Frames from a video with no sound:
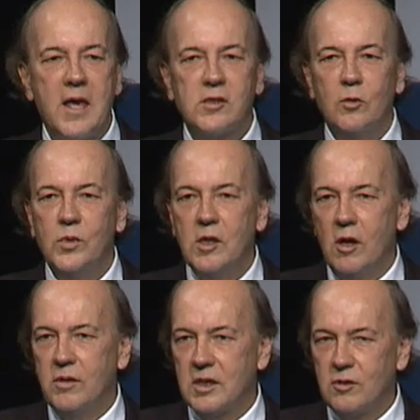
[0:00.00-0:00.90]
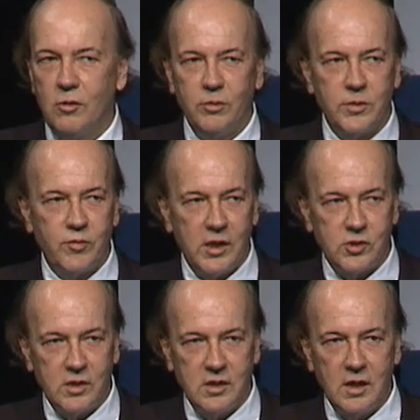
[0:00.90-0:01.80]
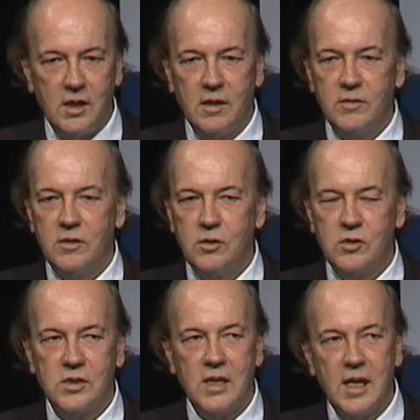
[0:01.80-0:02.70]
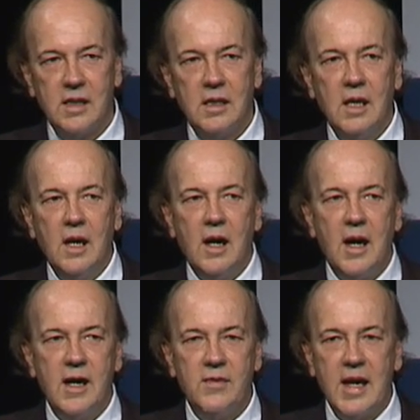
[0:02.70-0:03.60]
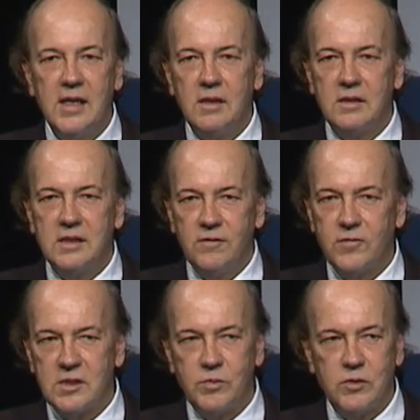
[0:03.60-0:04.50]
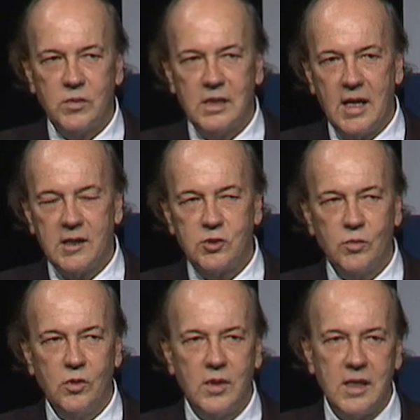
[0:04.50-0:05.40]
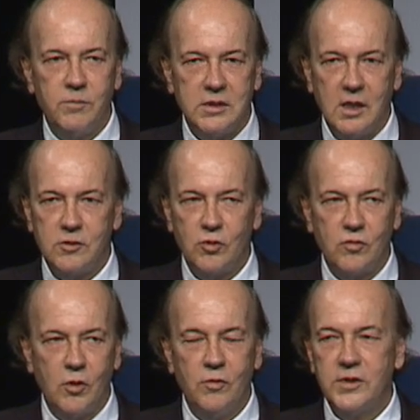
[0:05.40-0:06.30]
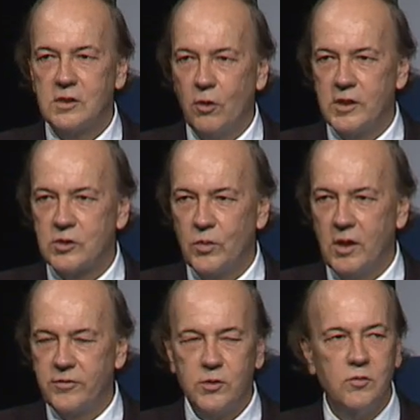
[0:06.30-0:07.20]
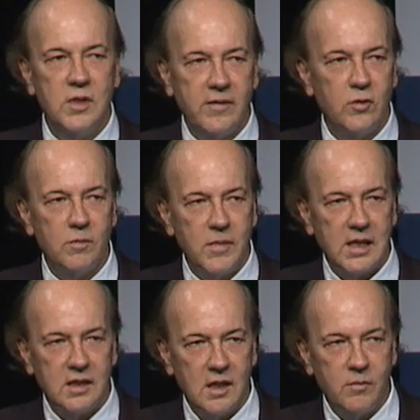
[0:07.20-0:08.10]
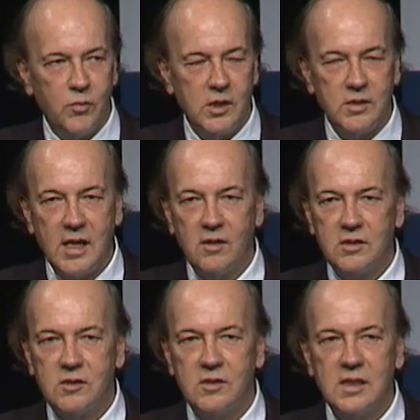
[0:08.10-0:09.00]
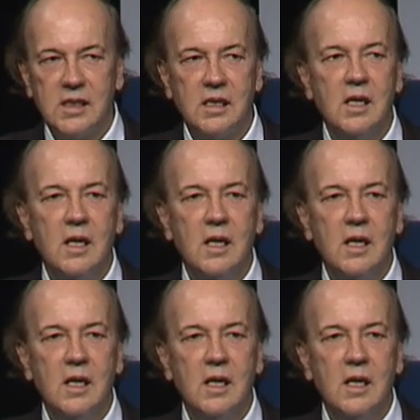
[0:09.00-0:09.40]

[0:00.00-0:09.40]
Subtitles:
So we are in a global depression using that. And that difference between actual and potential growth is lost wealth. You never make it up. We are now into the